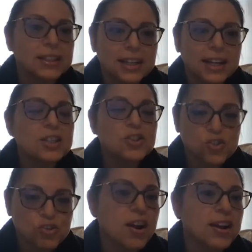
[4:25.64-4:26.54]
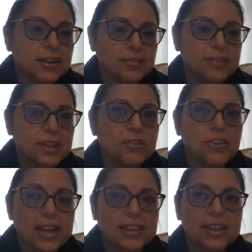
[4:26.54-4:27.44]
At least try it. If
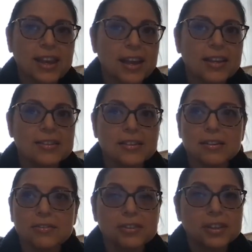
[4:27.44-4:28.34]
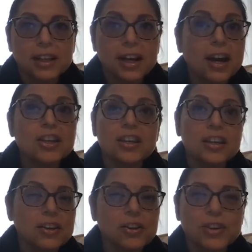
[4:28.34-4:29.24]
at the end of a
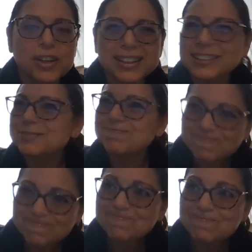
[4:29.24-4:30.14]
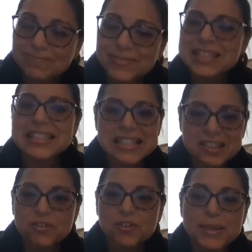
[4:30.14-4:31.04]
year you realize, this
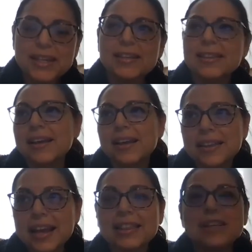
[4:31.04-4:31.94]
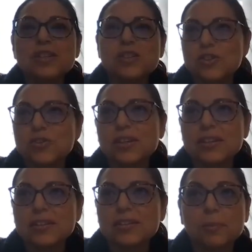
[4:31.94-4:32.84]
isn't for me, then at least you
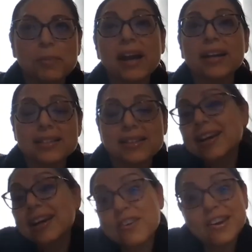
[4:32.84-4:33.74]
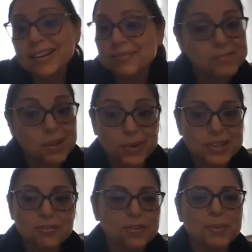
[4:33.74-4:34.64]
can look back and say, I tried it. It
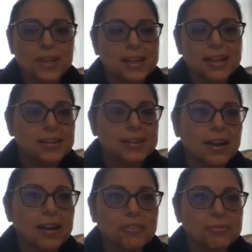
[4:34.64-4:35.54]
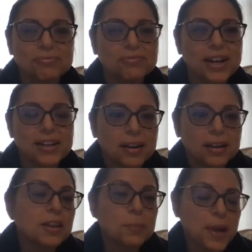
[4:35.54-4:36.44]
wasn't for me, and I'll find
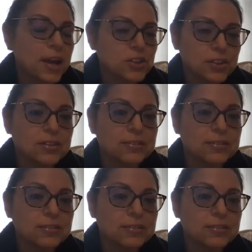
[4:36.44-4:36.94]
another passion.